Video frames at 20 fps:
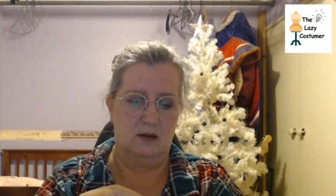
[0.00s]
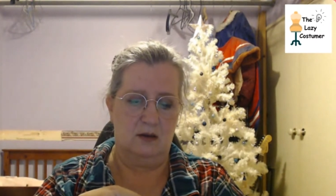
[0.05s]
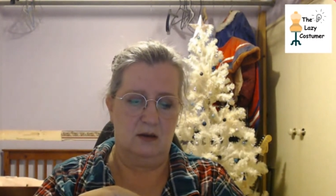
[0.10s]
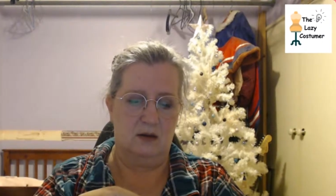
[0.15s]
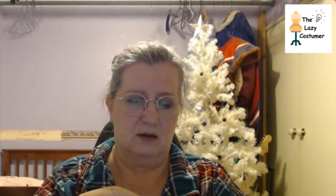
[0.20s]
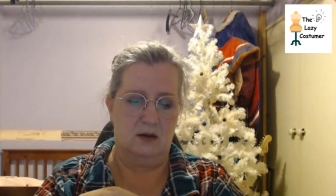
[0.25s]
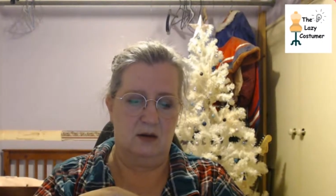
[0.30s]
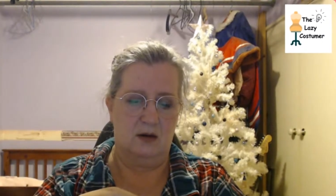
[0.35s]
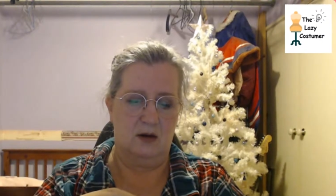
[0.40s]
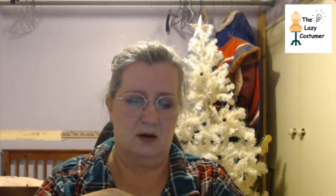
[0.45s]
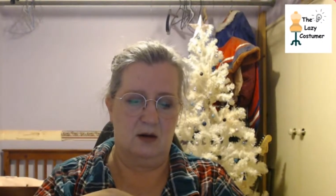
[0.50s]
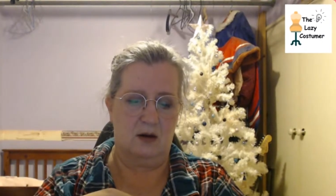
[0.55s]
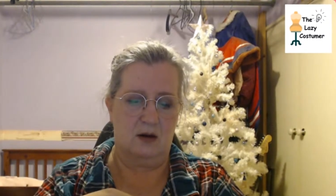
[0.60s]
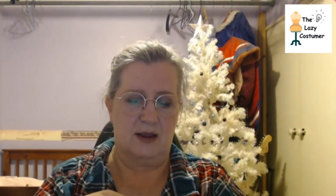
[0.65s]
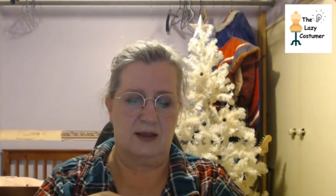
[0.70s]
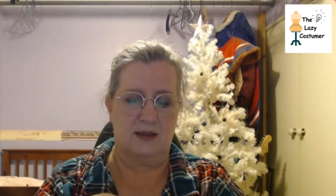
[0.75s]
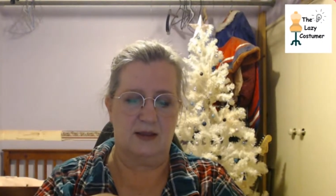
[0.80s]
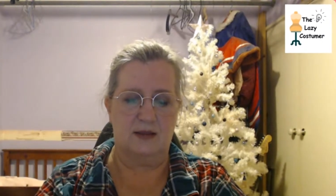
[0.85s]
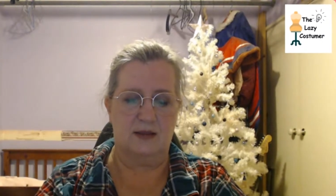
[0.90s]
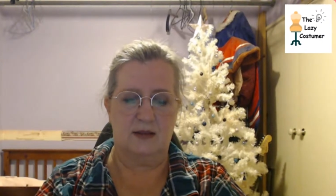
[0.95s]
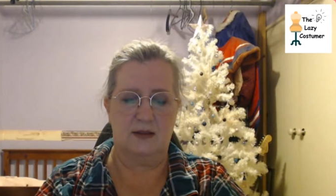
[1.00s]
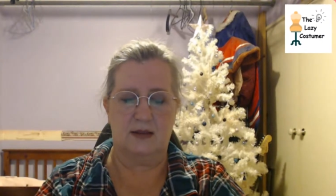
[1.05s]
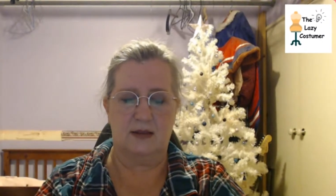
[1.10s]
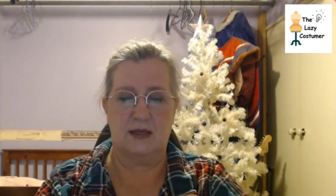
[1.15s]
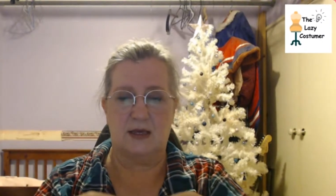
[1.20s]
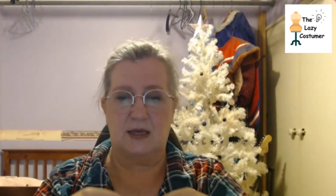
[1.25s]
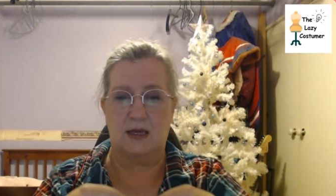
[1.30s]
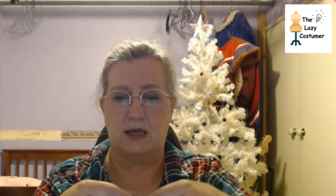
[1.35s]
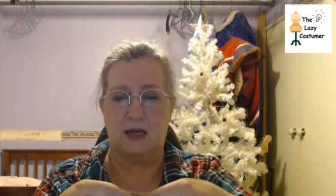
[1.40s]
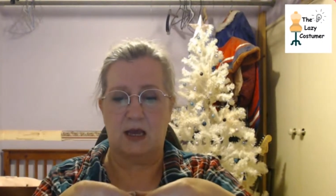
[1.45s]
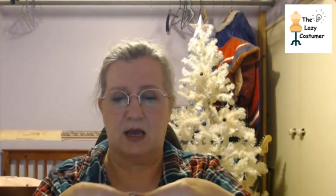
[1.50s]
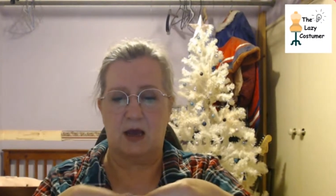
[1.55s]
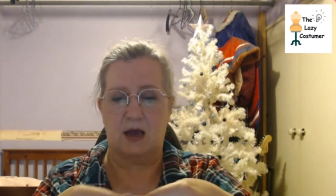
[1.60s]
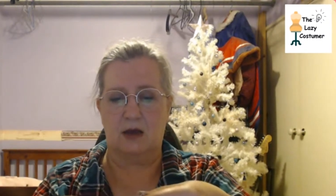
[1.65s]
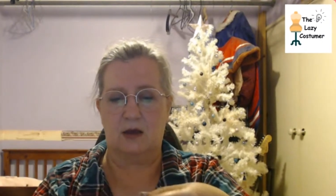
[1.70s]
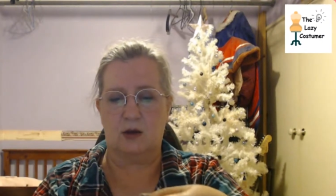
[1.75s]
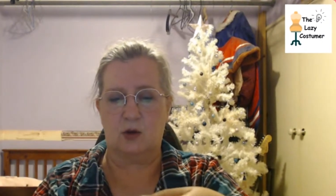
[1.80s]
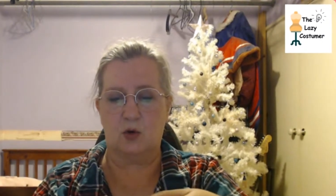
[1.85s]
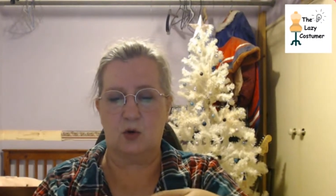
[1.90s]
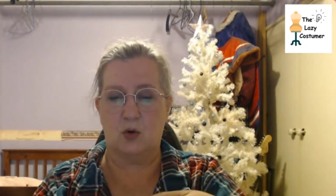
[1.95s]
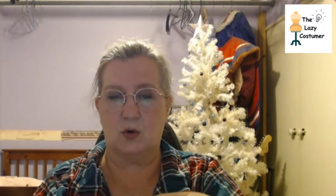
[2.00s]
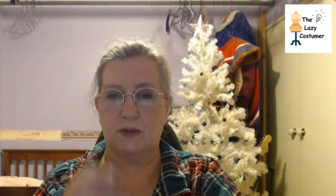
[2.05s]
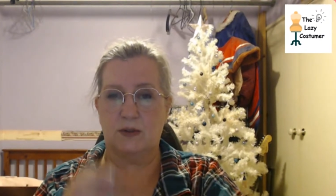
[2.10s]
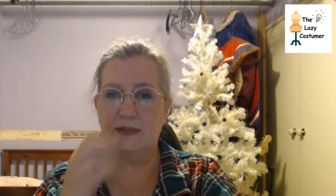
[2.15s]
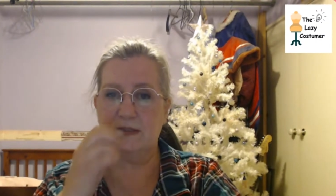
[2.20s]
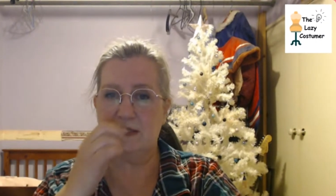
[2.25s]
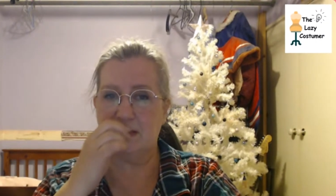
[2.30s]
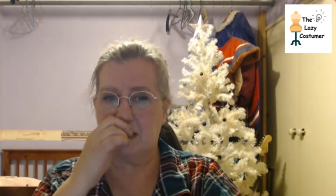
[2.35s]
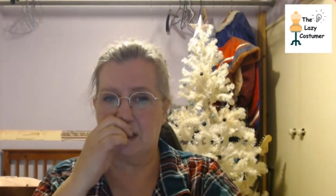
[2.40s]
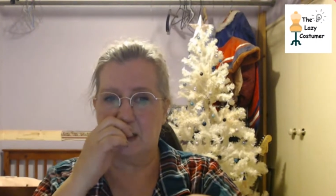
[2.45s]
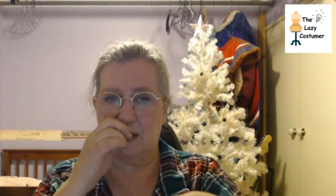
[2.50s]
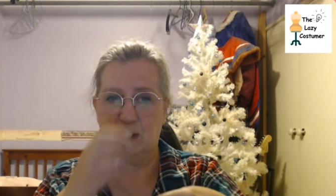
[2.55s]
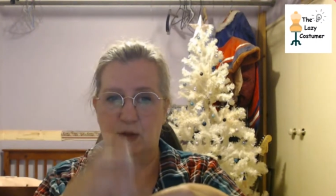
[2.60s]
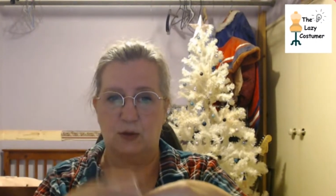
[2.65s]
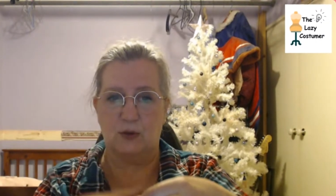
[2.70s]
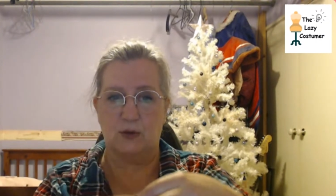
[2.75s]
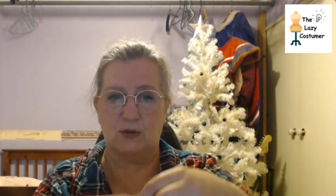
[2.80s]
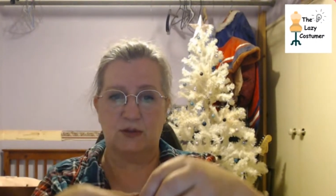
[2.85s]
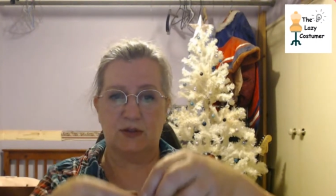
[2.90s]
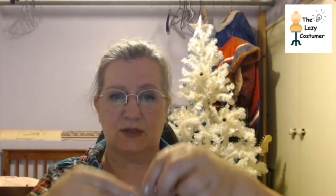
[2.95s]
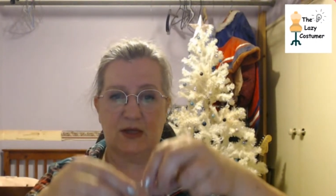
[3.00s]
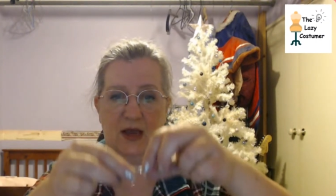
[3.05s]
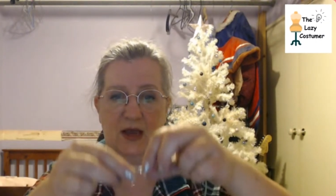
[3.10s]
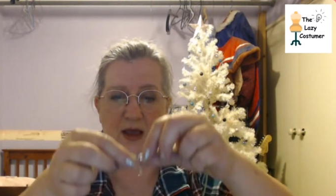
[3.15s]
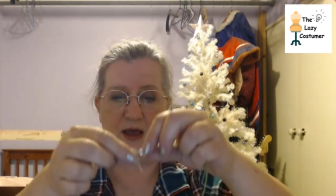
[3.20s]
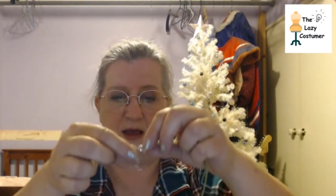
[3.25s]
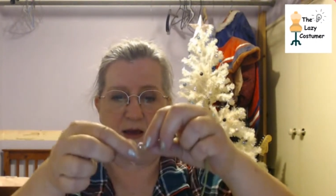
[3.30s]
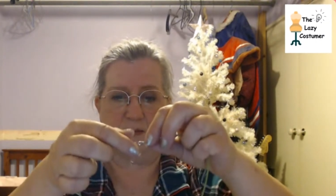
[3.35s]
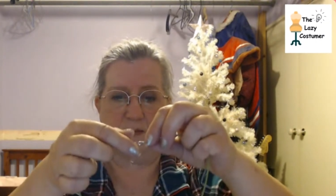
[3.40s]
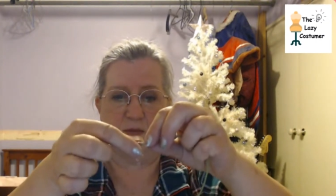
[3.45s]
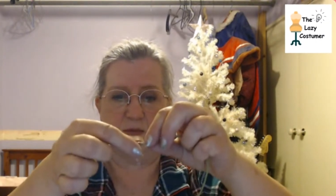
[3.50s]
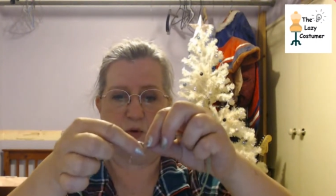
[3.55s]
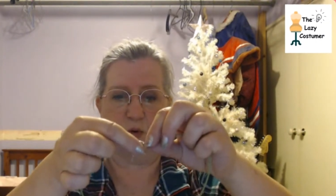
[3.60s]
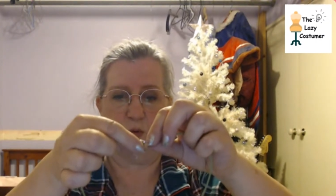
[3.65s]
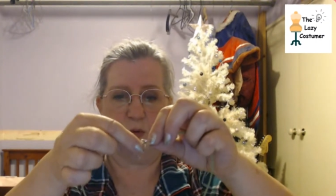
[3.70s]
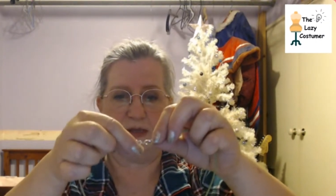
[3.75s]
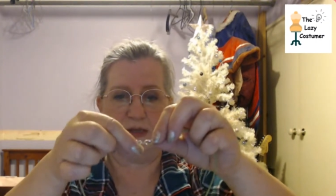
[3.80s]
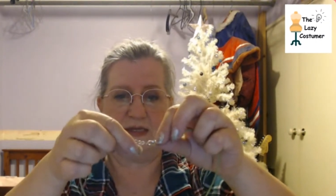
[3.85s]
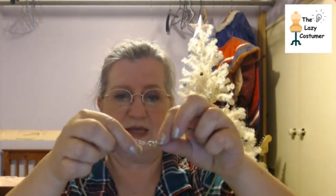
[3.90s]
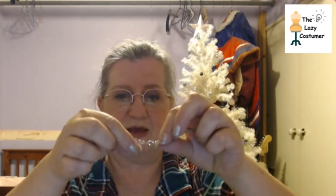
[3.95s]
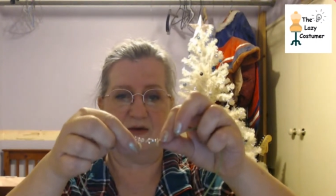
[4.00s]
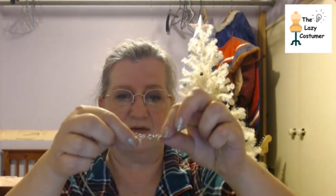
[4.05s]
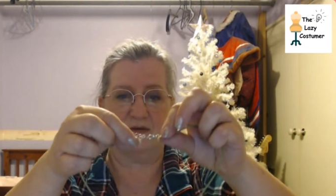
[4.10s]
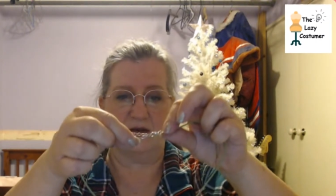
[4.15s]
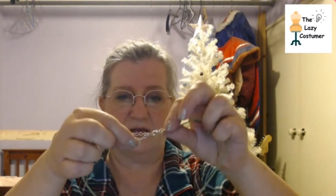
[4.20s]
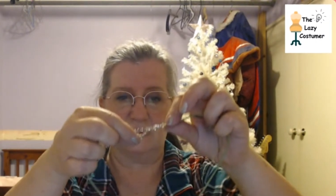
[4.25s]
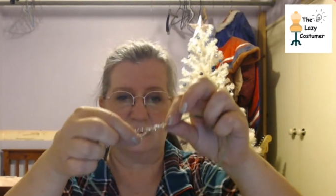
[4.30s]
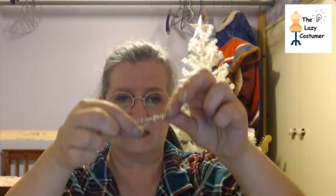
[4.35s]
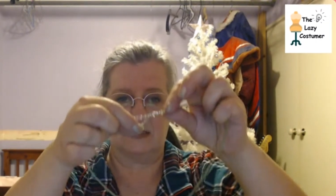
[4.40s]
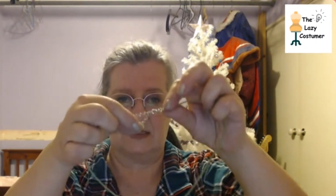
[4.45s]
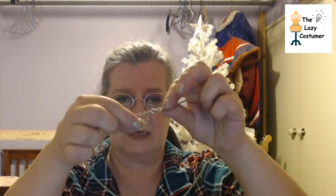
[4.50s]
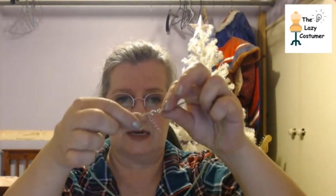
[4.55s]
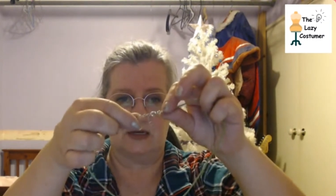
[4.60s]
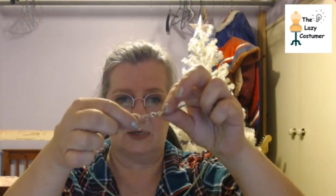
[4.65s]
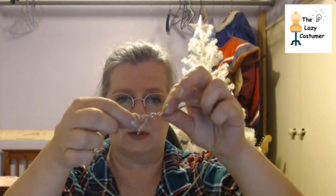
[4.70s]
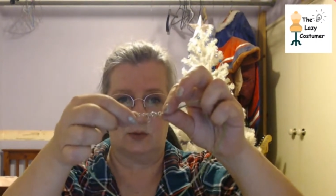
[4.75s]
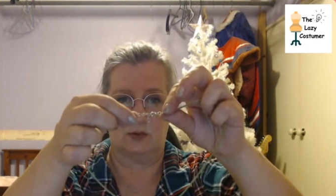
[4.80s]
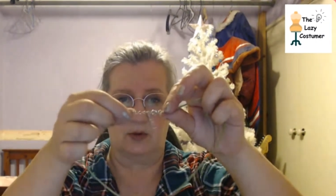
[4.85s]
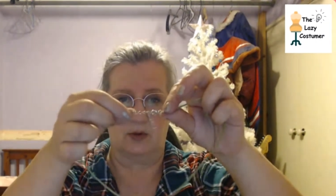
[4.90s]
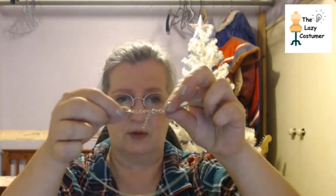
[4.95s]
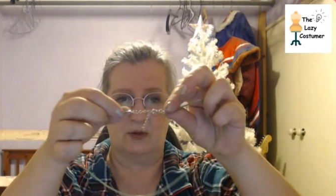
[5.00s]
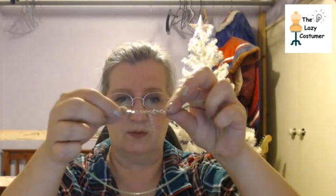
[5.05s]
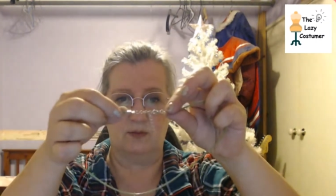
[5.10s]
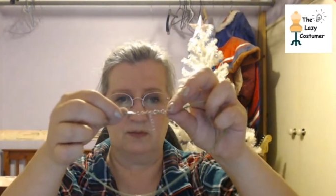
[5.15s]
All right, the cords that I use always have an extender on them.